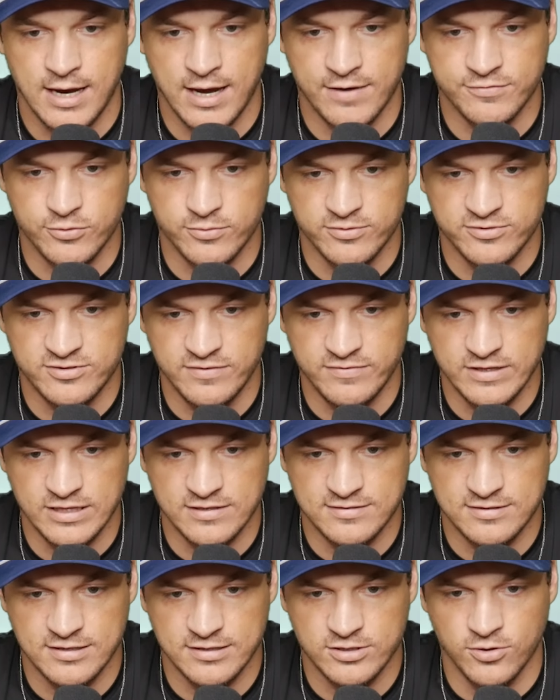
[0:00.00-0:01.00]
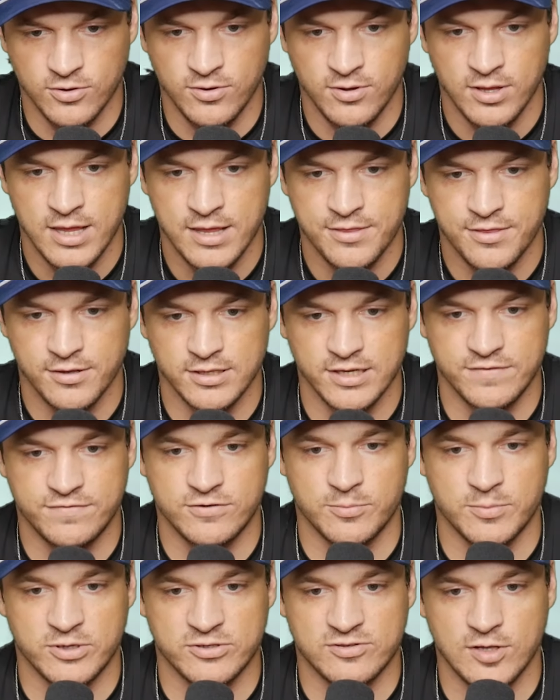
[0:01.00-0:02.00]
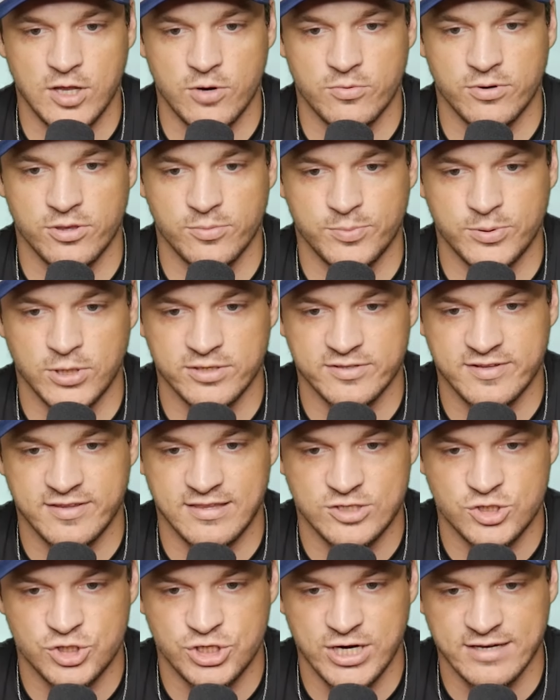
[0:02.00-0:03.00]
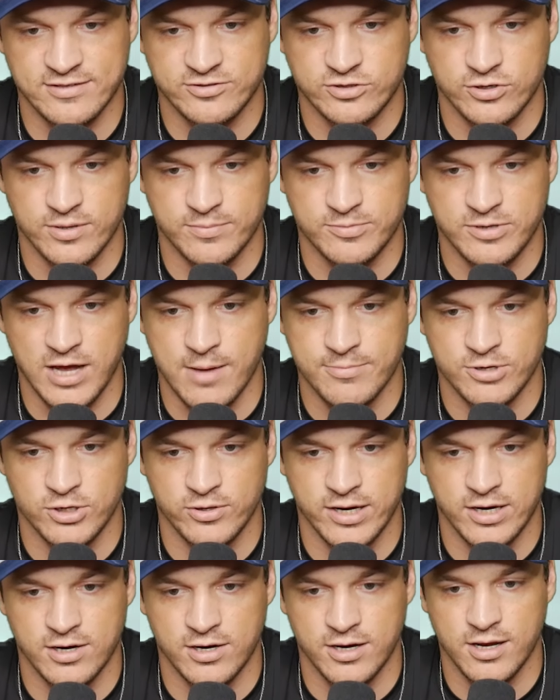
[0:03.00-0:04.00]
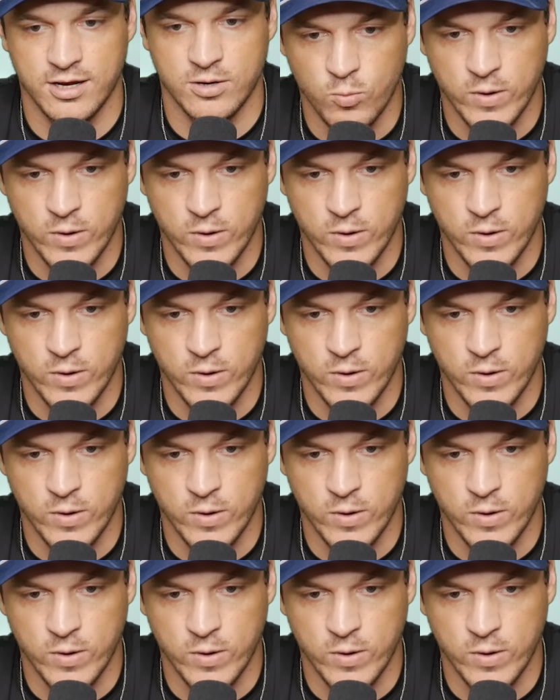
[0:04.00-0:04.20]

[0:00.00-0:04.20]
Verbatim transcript: After receiving the signal, the lifter must lower the bar to the chest or abdominal area,